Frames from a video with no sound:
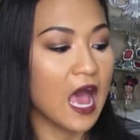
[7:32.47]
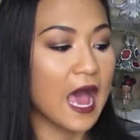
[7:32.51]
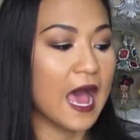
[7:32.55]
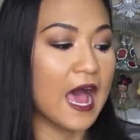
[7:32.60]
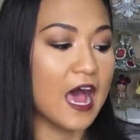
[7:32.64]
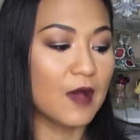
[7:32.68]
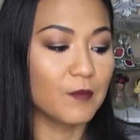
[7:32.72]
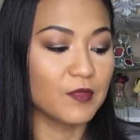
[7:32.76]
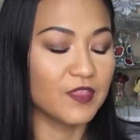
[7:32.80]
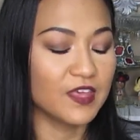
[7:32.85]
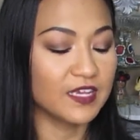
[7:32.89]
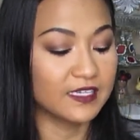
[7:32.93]

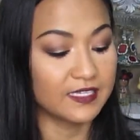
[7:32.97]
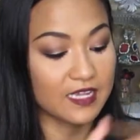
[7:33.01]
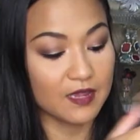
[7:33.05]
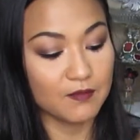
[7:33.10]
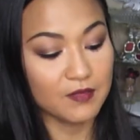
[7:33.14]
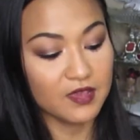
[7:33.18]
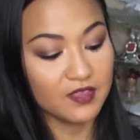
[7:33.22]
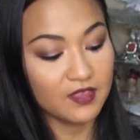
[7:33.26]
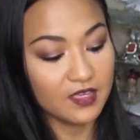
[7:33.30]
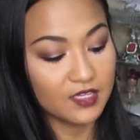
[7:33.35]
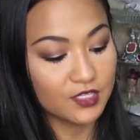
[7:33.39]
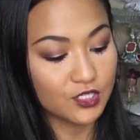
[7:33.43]
Um, they
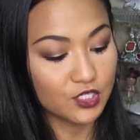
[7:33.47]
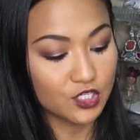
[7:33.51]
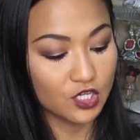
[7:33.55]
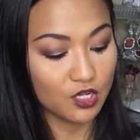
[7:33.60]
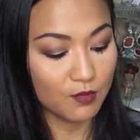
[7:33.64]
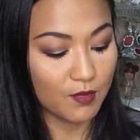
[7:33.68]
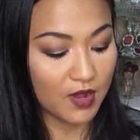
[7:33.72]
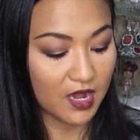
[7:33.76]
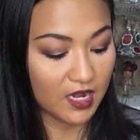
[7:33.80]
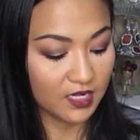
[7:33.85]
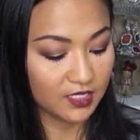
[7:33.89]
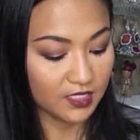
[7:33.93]
sent me these
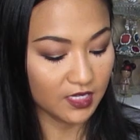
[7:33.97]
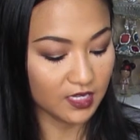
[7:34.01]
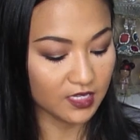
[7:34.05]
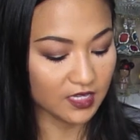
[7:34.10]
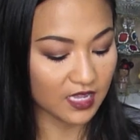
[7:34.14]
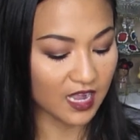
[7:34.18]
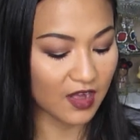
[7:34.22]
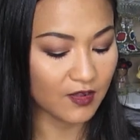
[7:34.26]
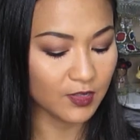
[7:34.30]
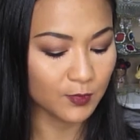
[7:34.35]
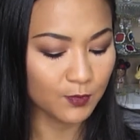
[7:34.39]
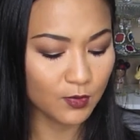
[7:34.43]
two boxes
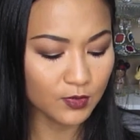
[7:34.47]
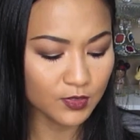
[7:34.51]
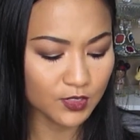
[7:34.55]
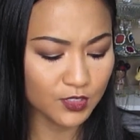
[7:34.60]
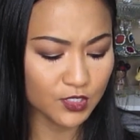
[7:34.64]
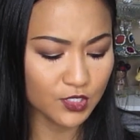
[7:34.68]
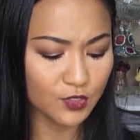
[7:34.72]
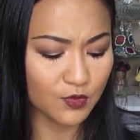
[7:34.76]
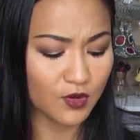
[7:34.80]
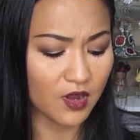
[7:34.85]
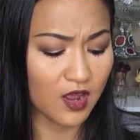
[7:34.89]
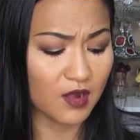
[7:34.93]
and I was supposed
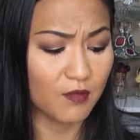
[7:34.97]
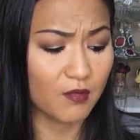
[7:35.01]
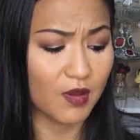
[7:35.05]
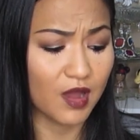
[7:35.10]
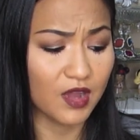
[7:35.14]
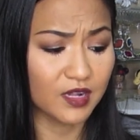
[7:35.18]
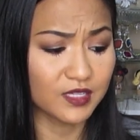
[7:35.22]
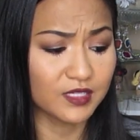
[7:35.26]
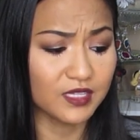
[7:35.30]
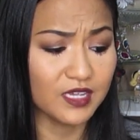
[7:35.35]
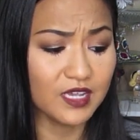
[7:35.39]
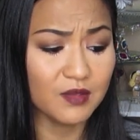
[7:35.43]
to do an
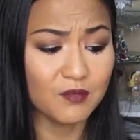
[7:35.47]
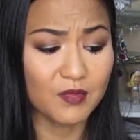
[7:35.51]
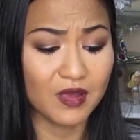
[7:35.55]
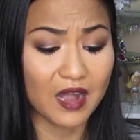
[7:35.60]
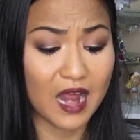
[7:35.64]
unboxing,